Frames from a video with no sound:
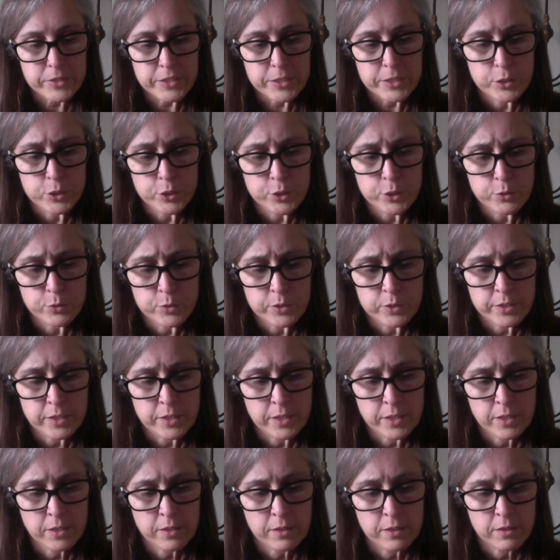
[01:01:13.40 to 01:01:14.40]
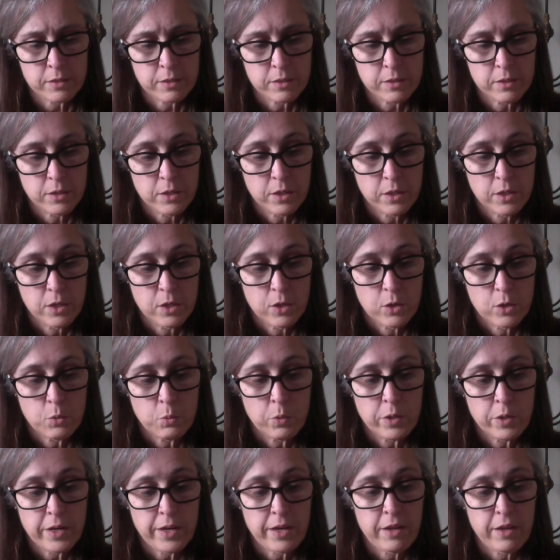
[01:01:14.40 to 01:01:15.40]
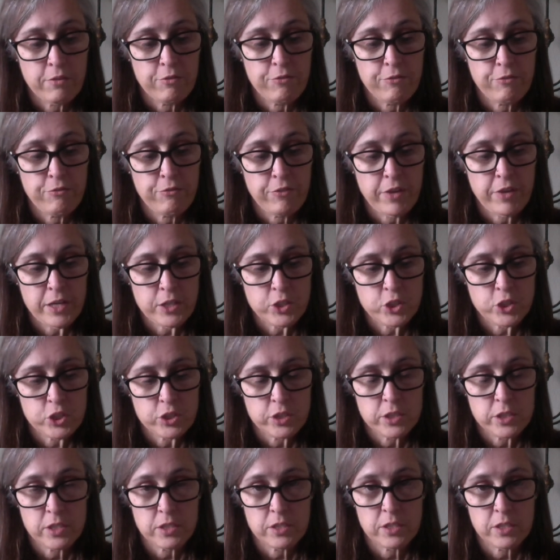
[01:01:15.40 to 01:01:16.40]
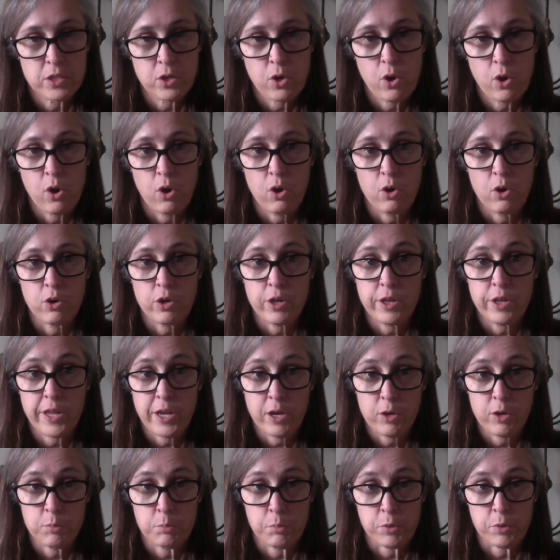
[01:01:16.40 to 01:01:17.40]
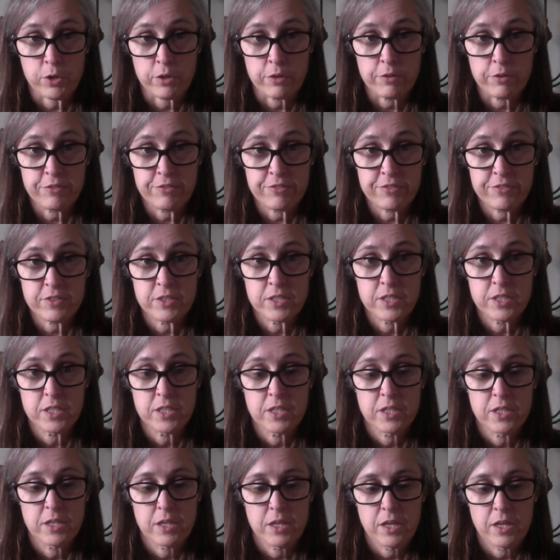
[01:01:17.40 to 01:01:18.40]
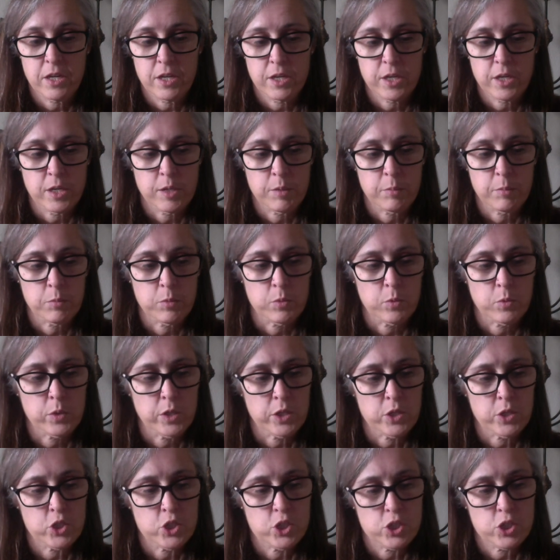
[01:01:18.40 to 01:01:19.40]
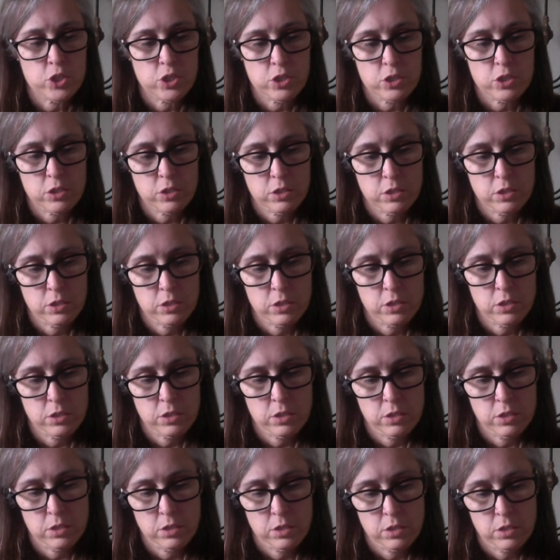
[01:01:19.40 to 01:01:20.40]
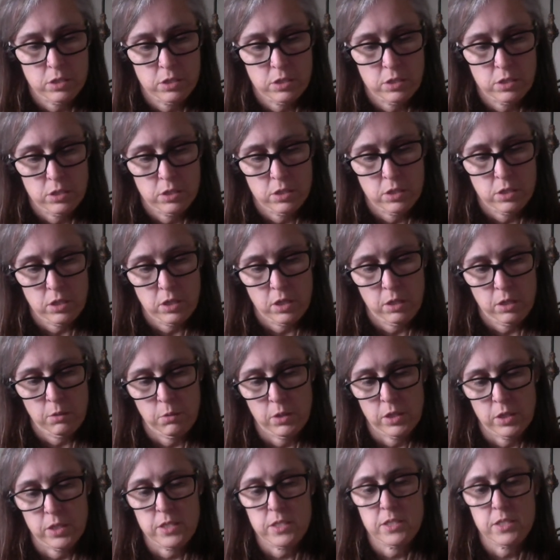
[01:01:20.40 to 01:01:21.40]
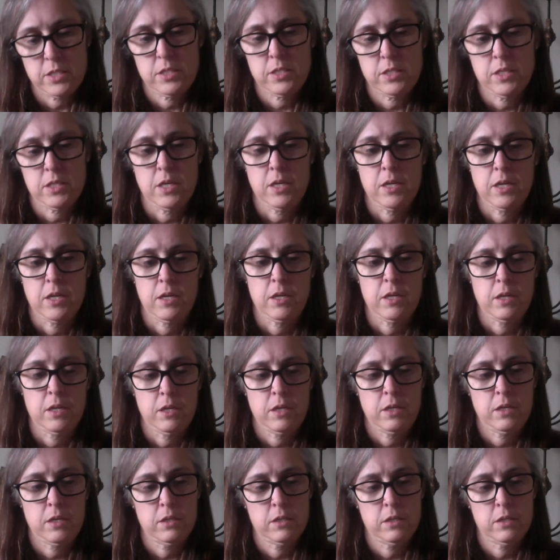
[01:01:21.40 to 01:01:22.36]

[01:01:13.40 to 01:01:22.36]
using what I affectionately call clown barf, which I want to say